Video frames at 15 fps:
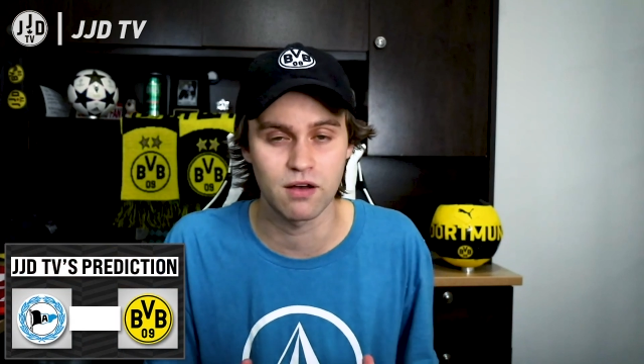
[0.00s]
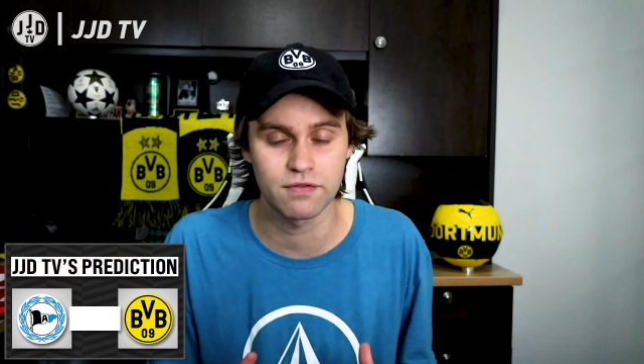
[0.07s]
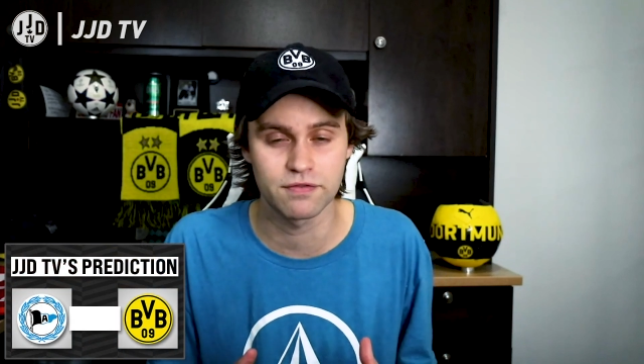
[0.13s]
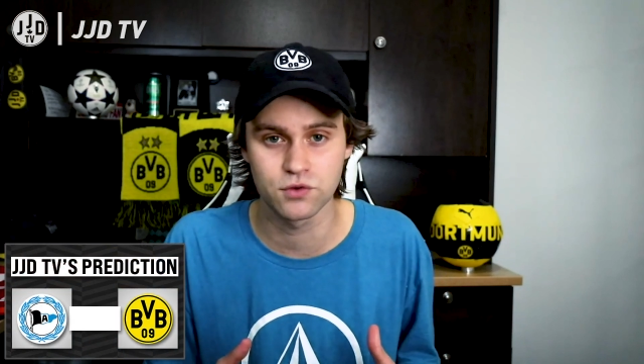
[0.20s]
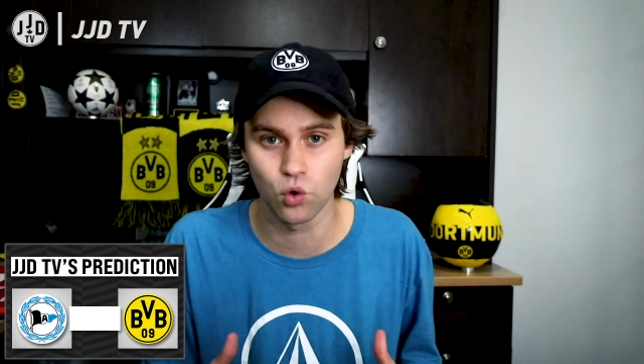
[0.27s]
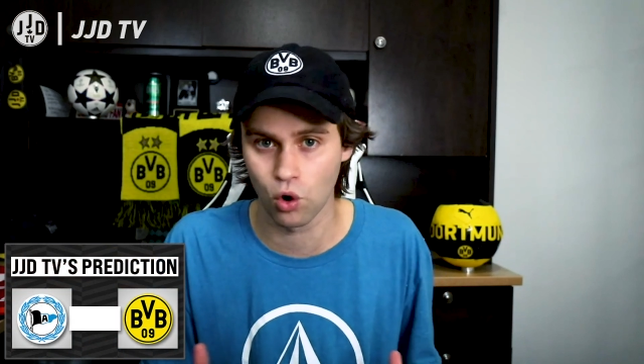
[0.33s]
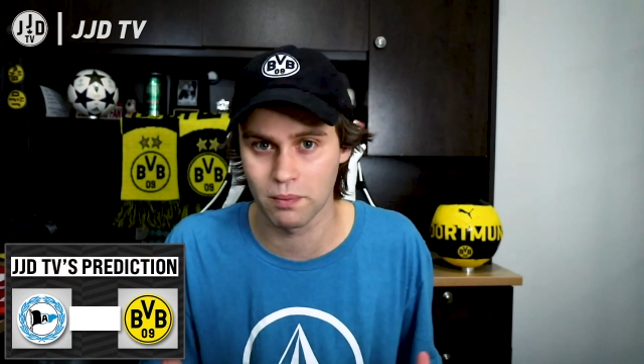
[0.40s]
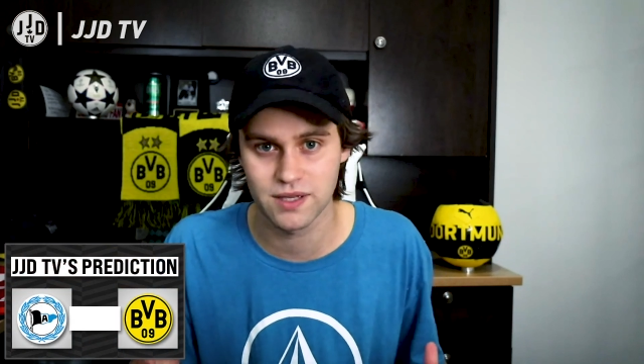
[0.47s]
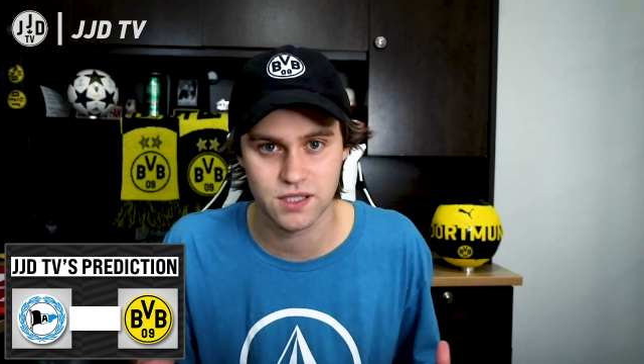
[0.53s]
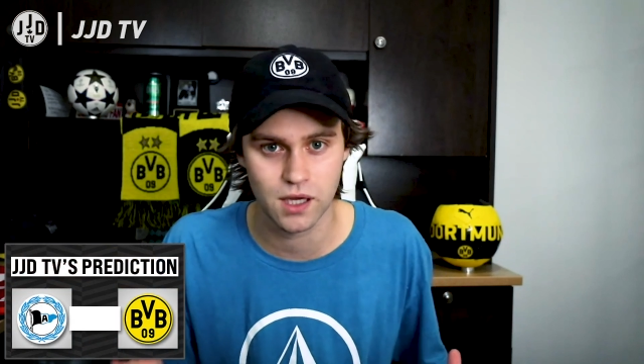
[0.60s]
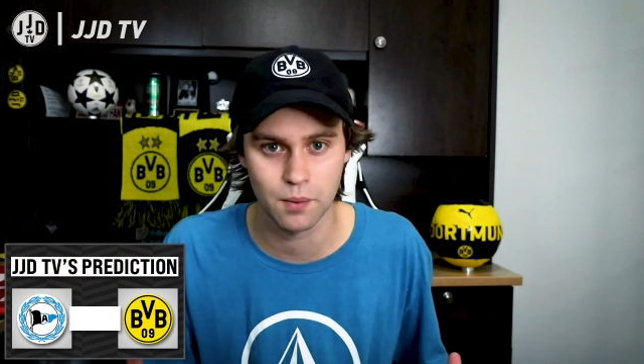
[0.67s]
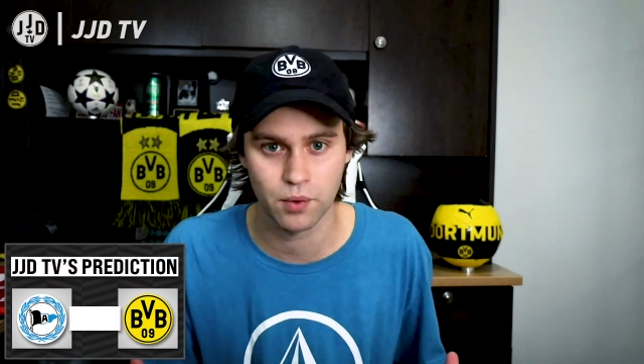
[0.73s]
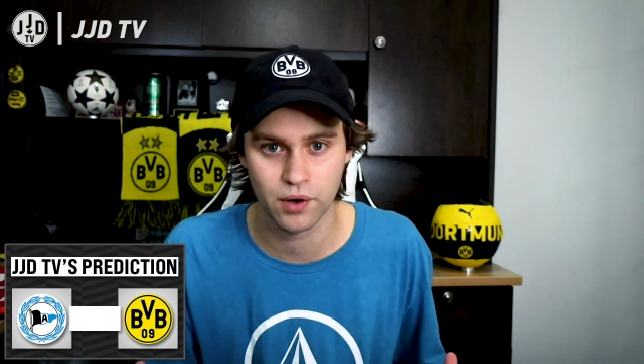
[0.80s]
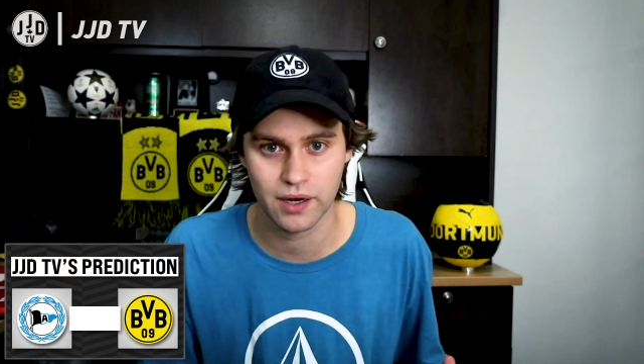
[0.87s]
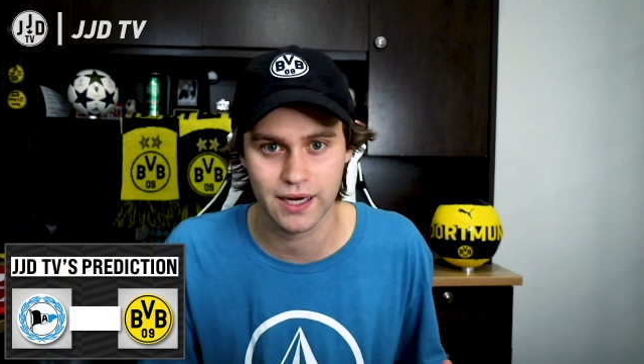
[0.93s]
of Dortmund
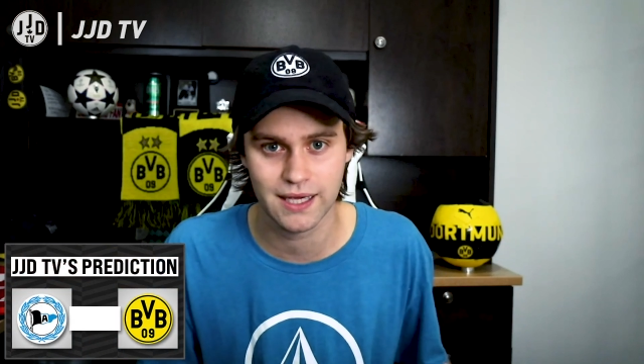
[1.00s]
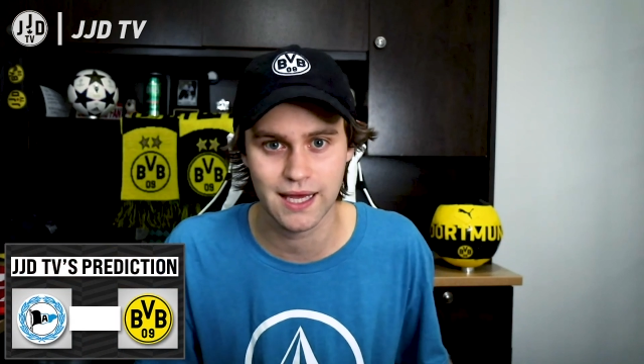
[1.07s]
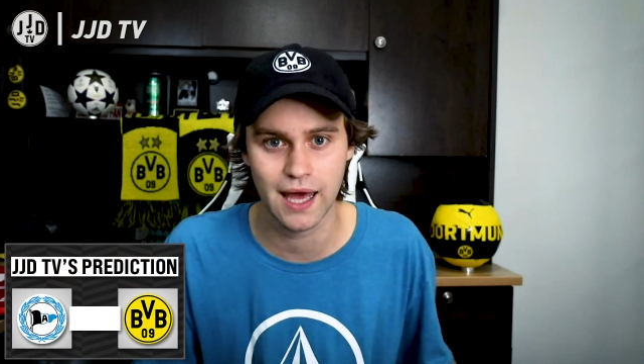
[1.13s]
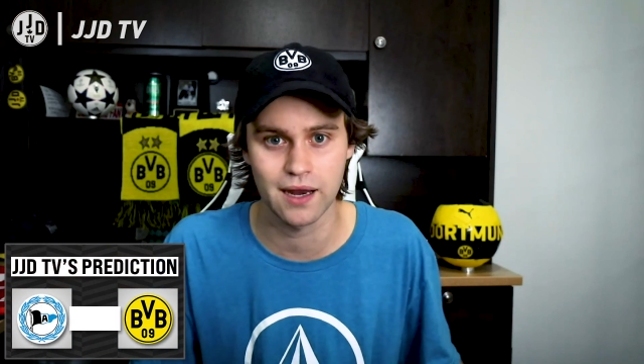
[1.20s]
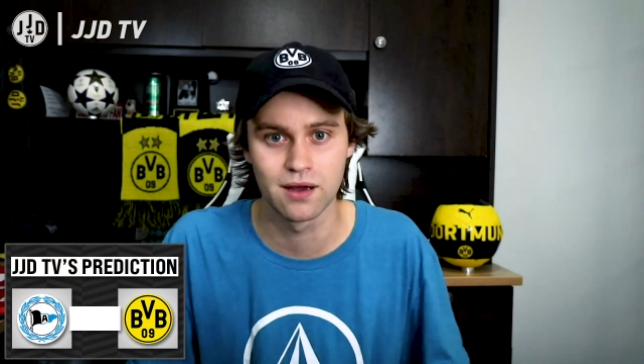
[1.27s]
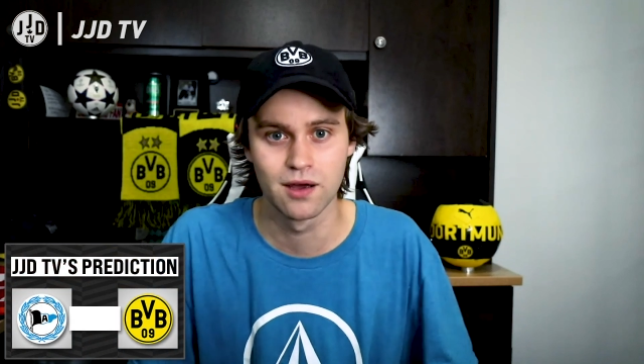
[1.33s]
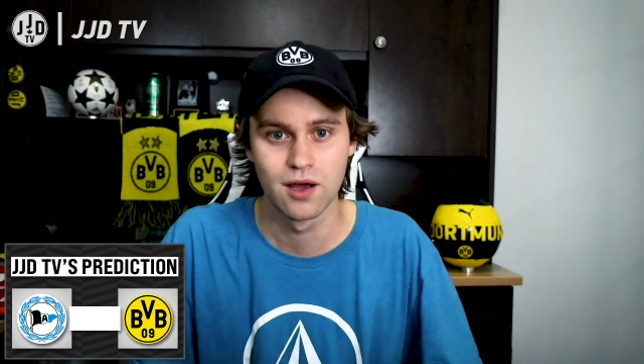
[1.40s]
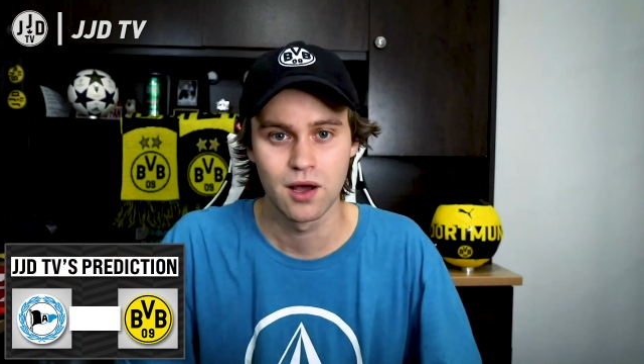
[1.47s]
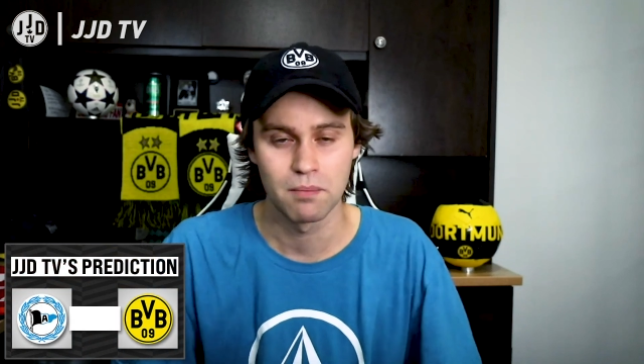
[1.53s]
side we're going to get.